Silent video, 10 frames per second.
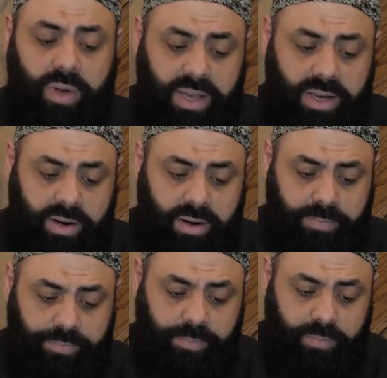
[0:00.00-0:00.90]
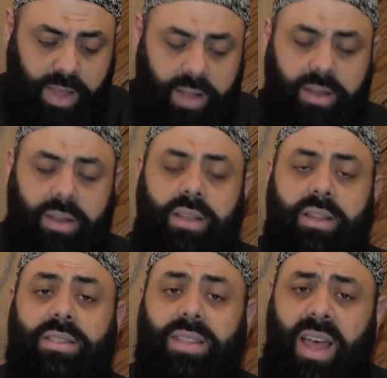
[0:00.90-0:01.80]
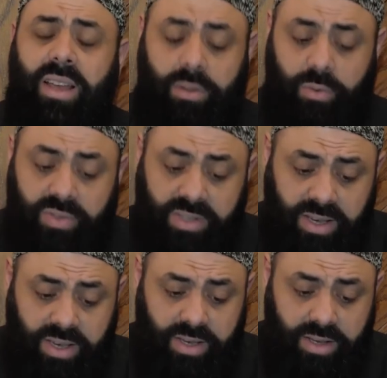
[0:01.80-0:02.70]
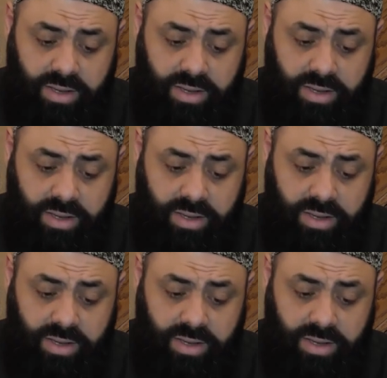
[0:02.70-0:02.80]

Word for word: hear, and he needs light to see.